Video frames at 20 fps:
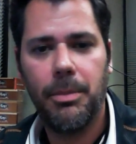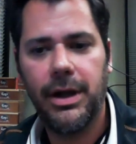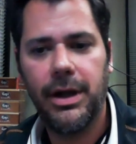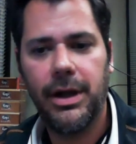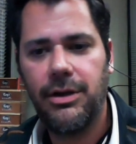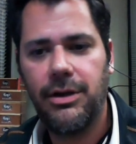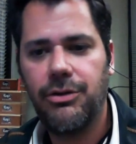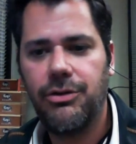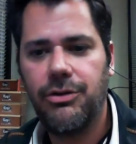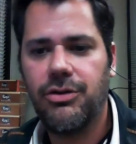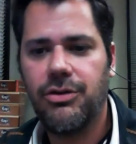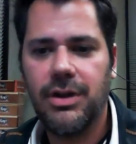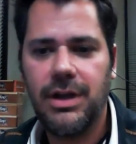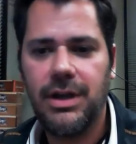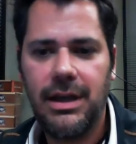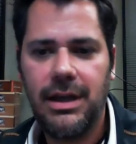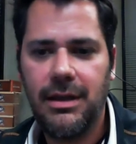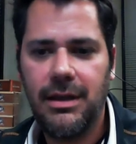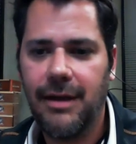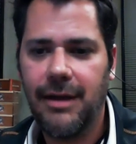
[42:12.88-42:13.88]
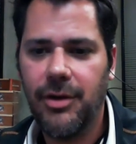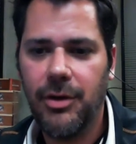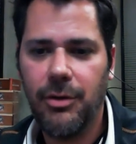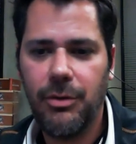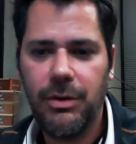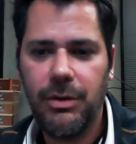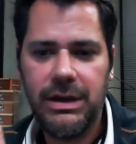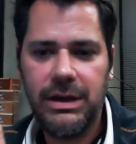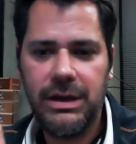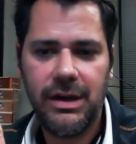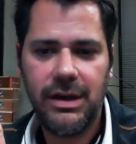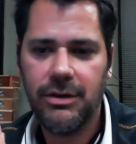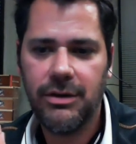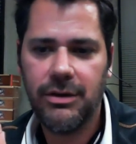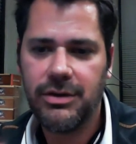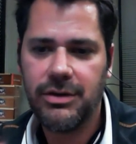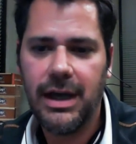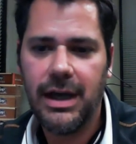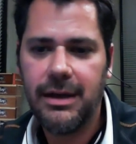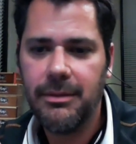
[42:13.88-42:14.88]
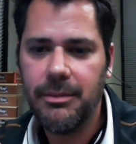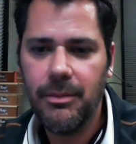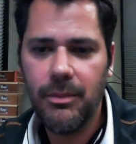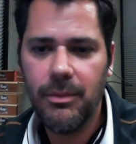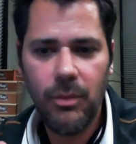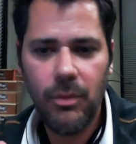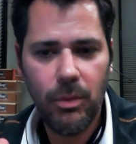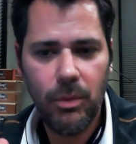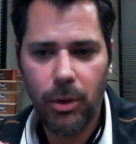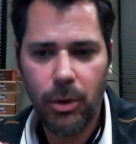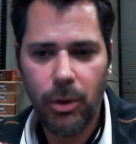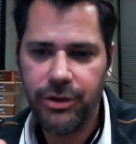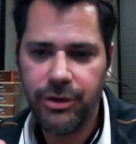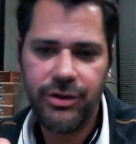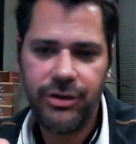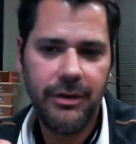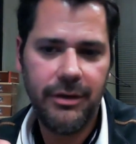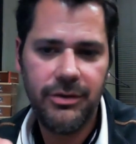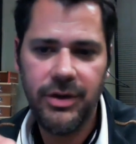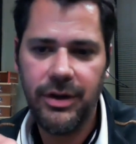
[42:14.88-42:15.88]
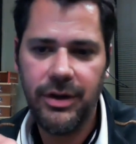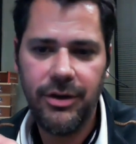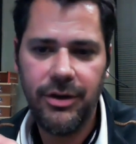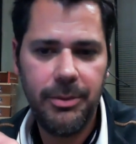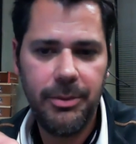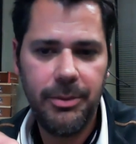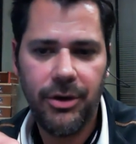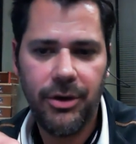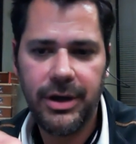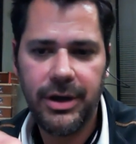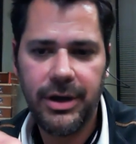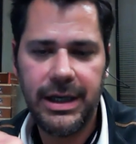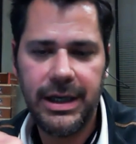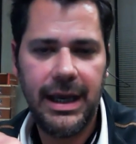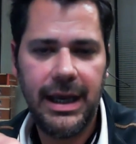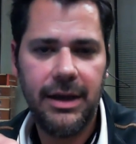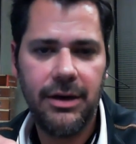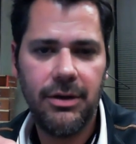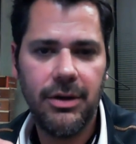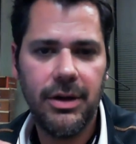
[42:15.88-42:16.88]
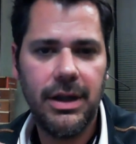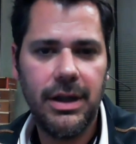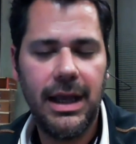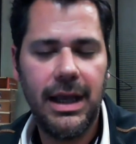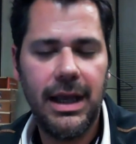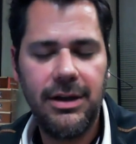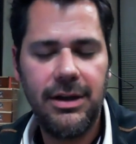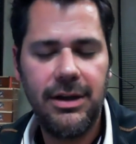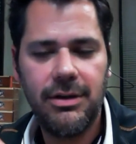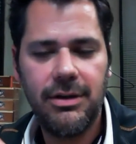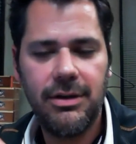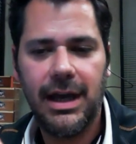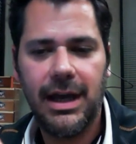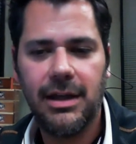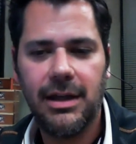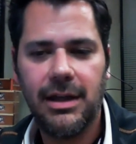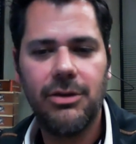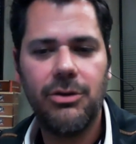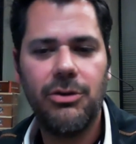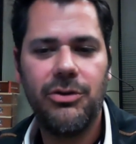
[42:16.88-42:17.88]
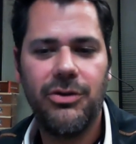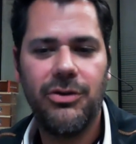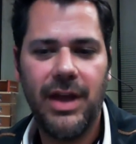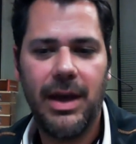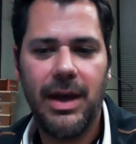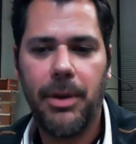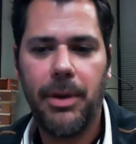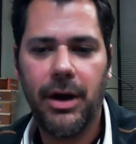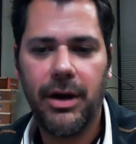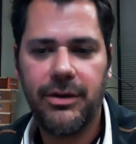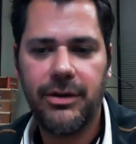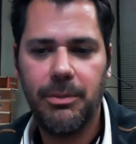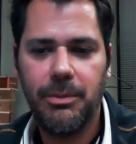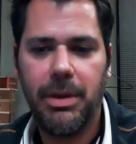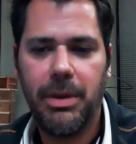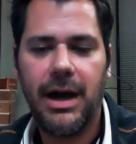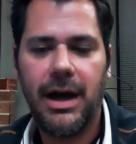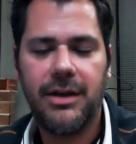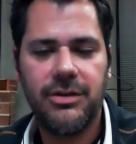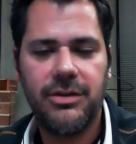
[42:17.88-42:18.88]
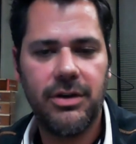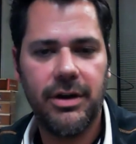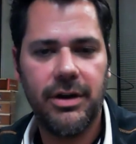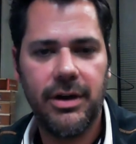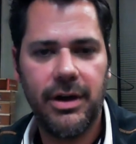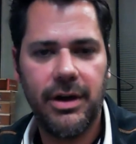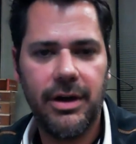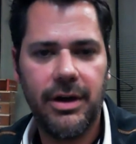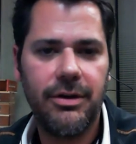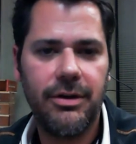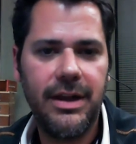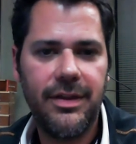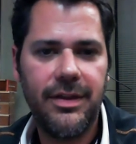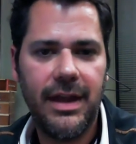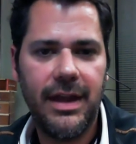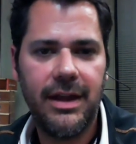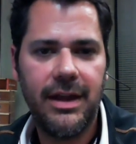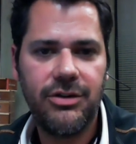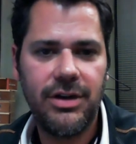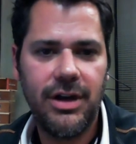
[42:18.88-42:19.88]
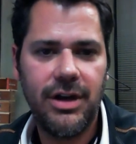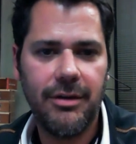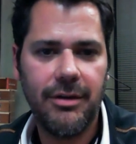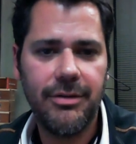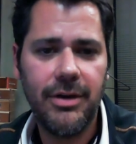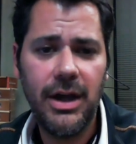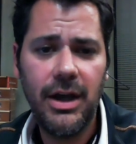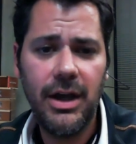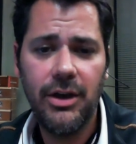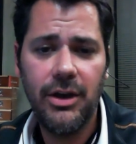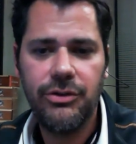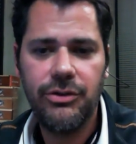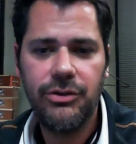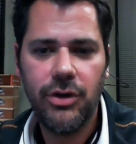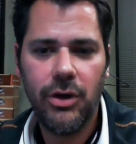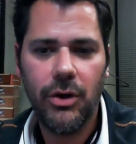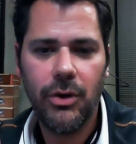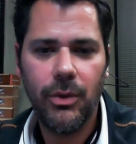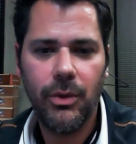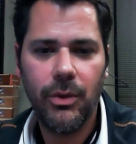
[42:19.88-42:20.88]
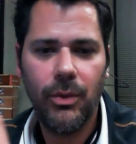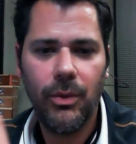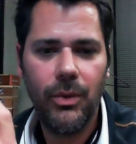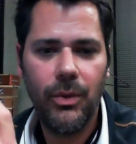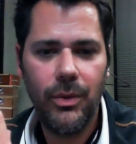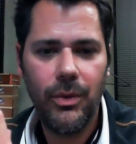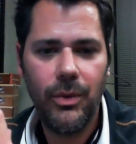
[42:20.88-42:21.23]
But usually every retailer's got more shelves than their humidor can handle, and, and you kind of lose that box, box art underneath that shelf. So